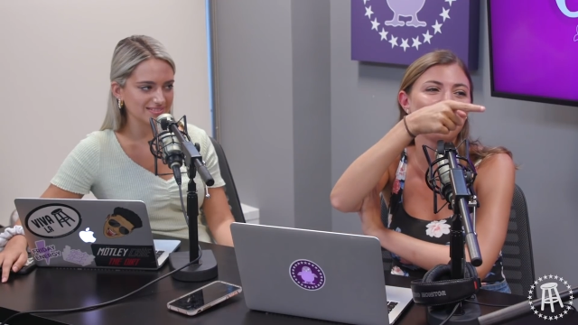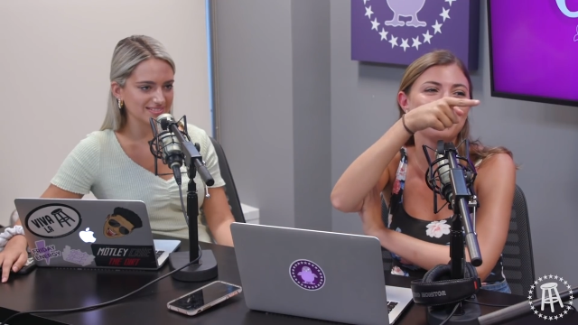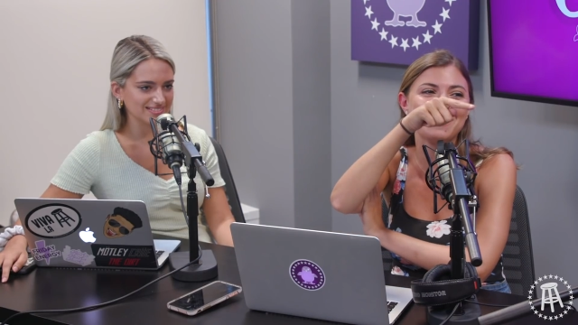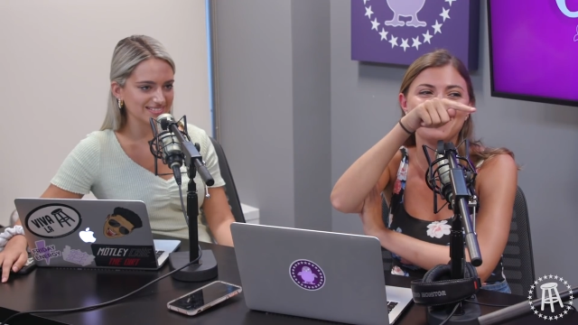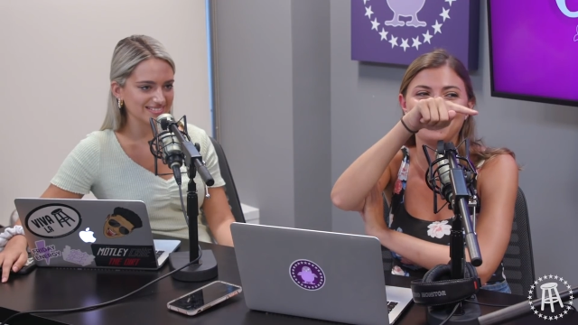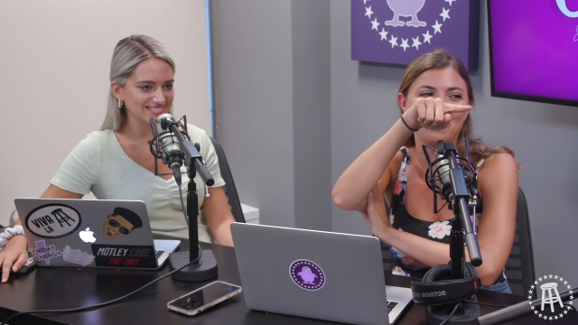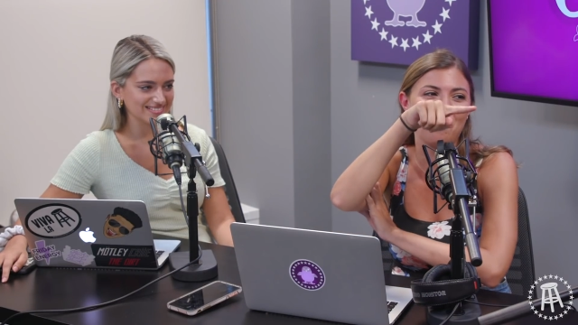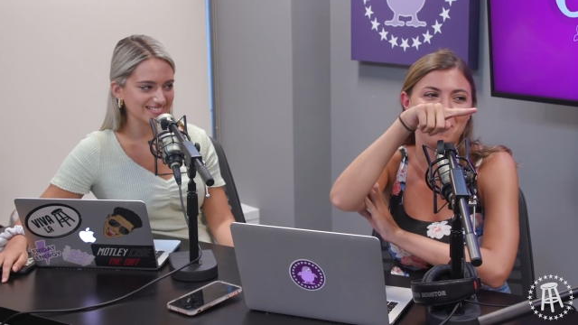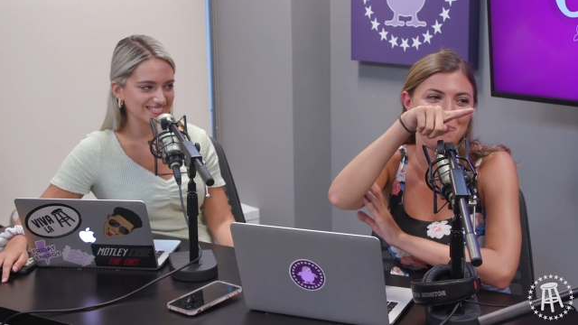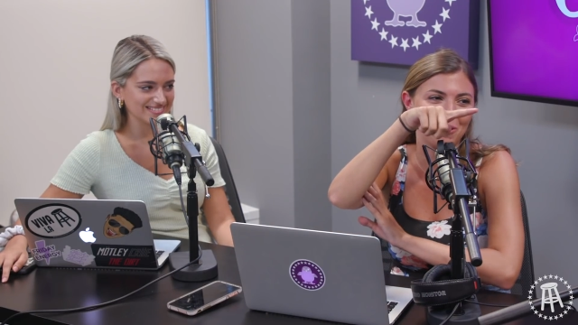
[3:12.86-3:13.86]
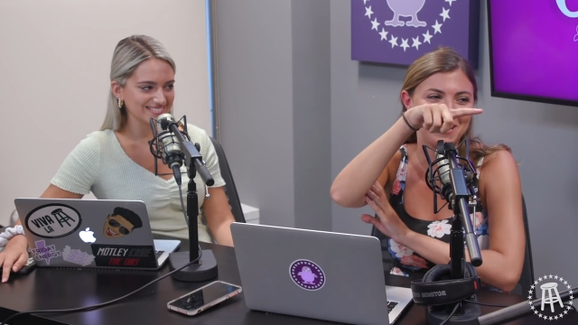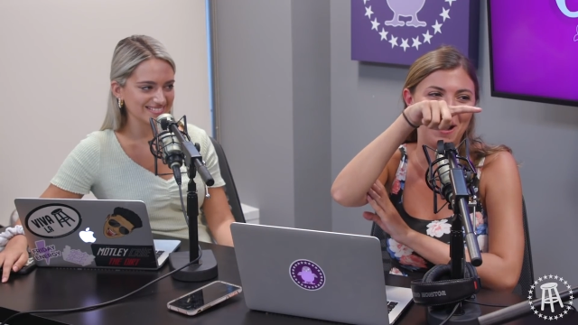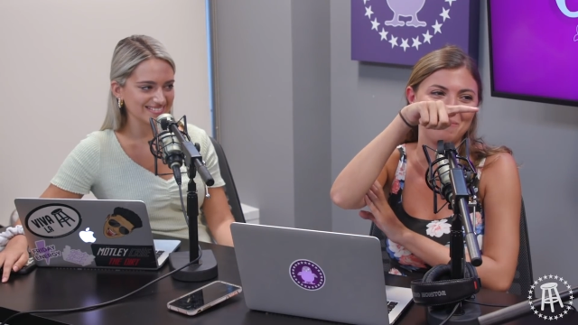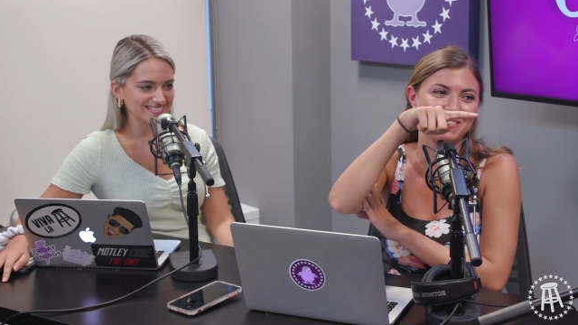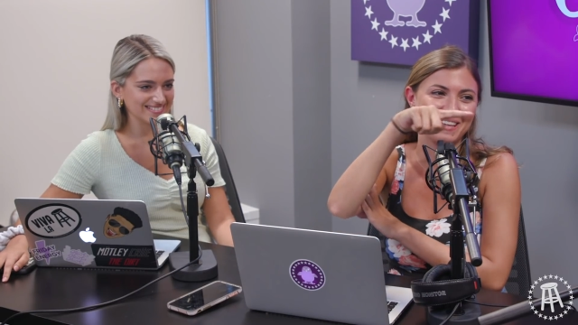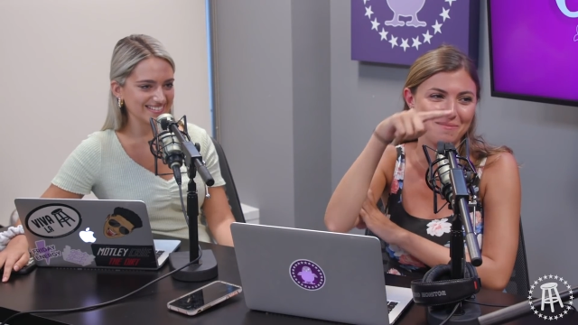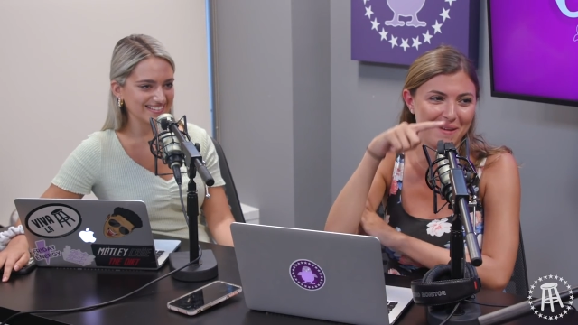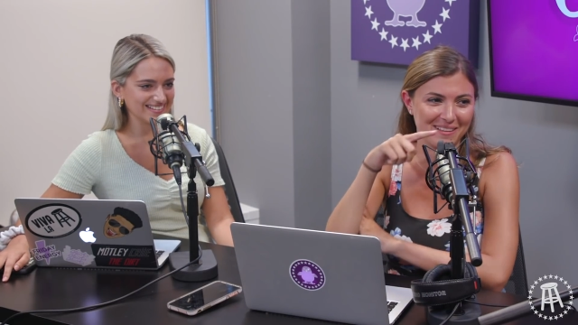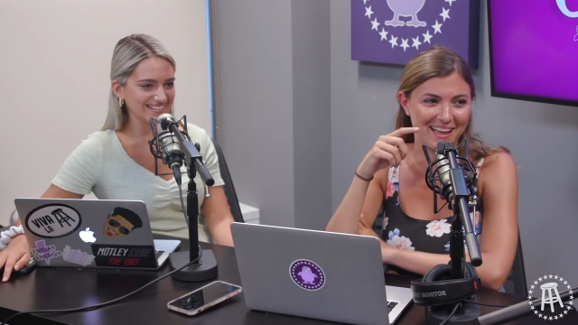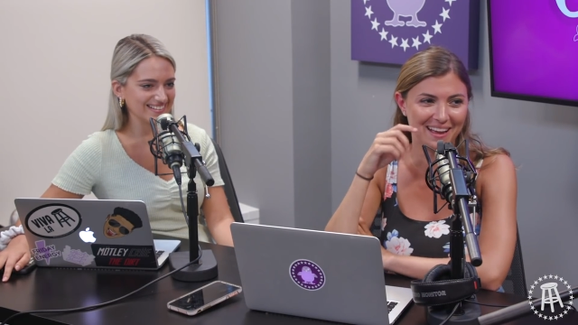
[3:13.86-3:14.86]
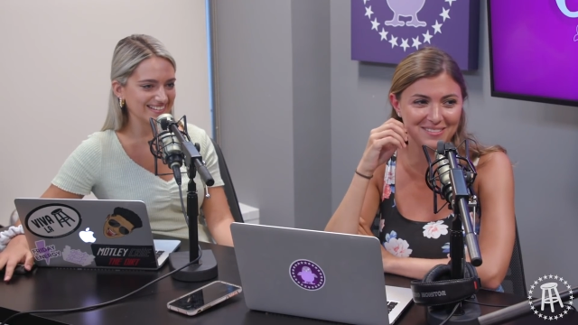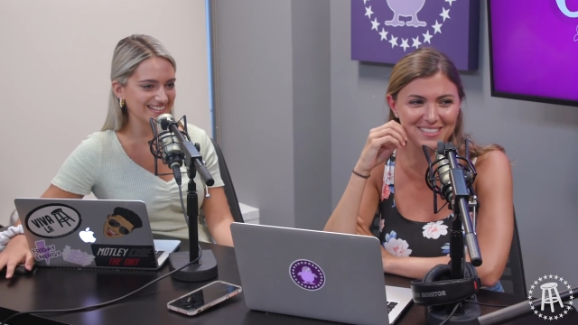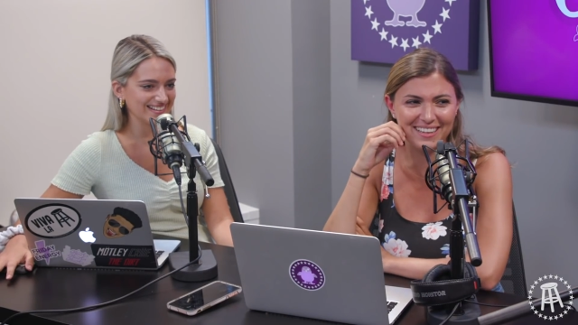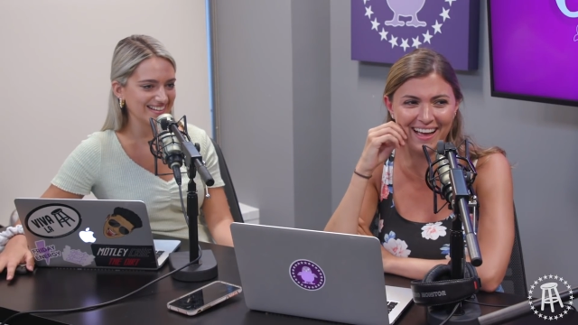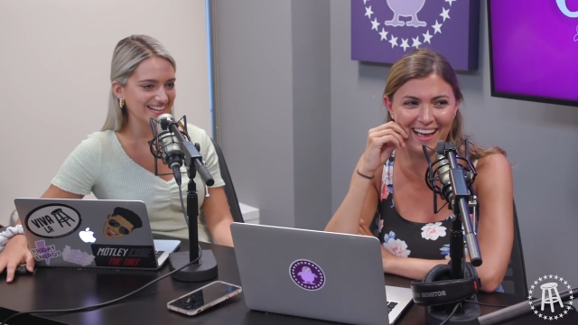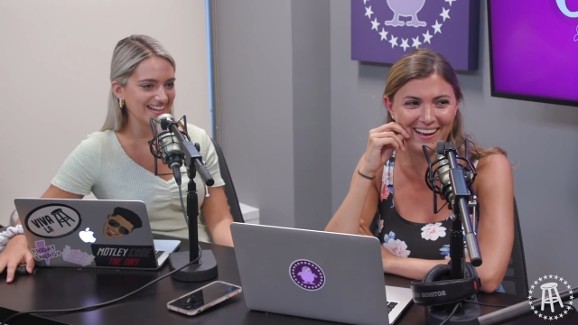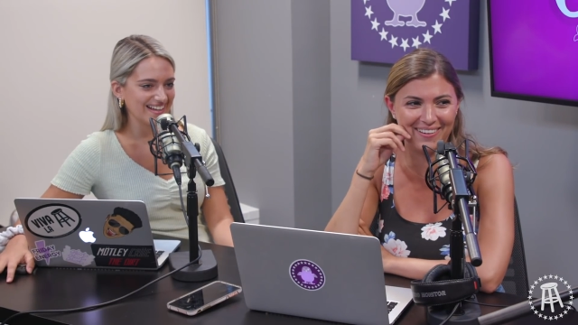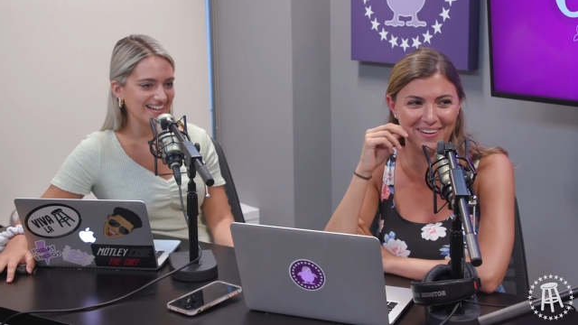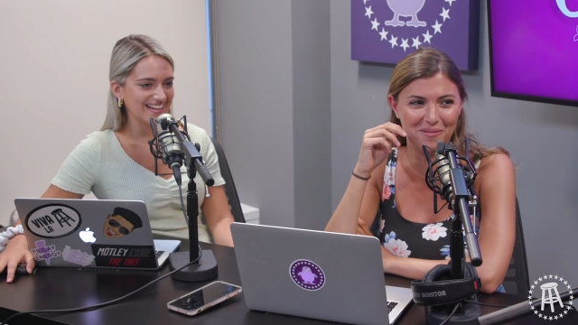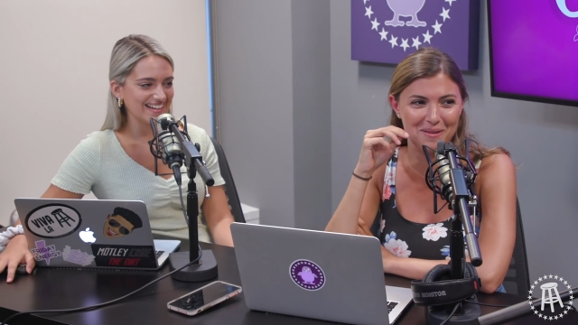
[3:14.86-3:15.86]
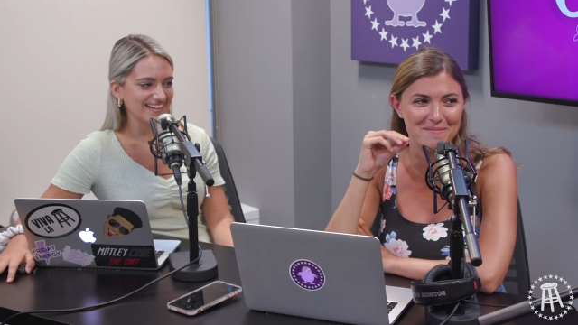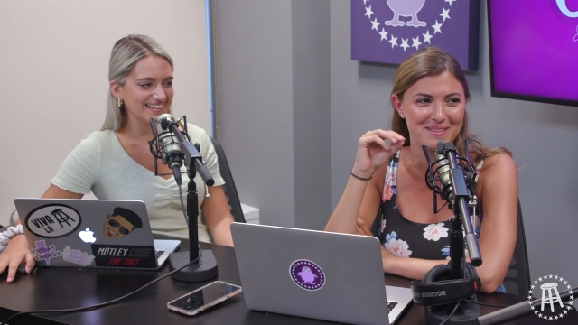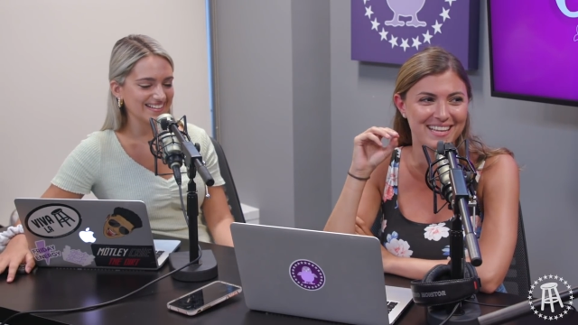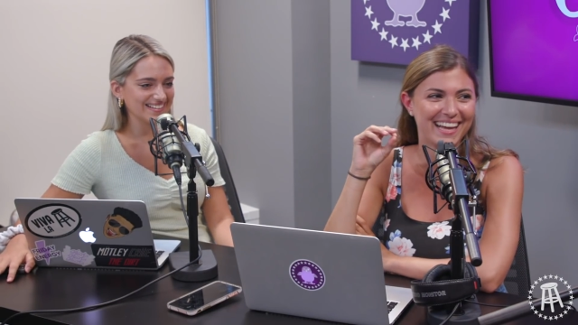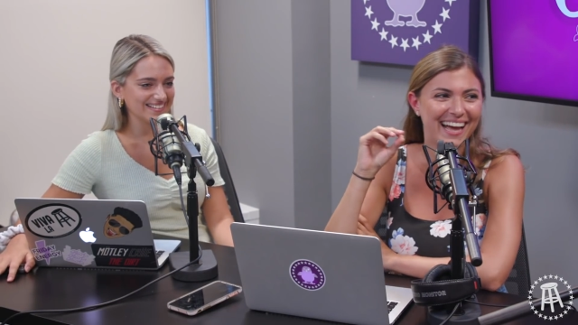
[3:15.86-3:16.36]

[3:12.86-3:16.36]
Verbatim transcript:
Speaker 1: Cody needed like way more time to think about that. He's like, like, I don't know, maybe. No, you,